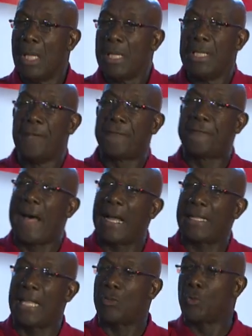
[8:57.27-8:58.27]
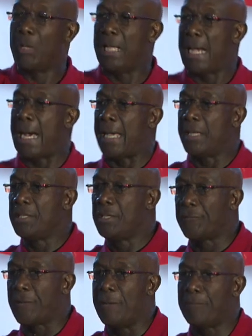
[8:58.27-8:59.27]
The fact that we are in
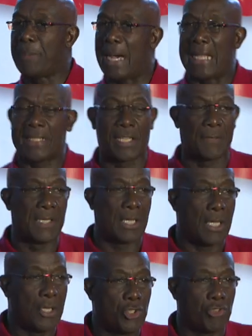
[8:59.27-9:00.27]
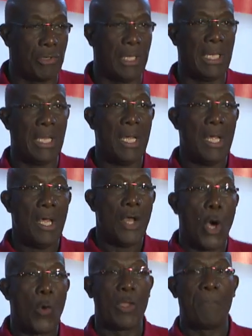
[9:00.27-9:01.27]
different parts of the country,
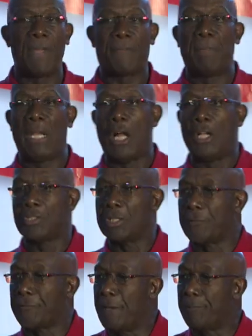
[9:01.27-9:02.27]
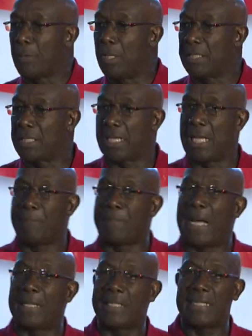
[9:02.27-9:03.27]
or we belong to different political
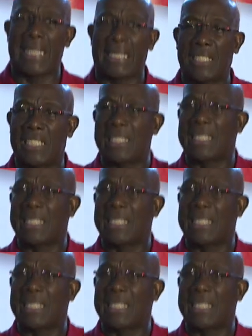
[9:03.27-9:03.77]
parties, that is the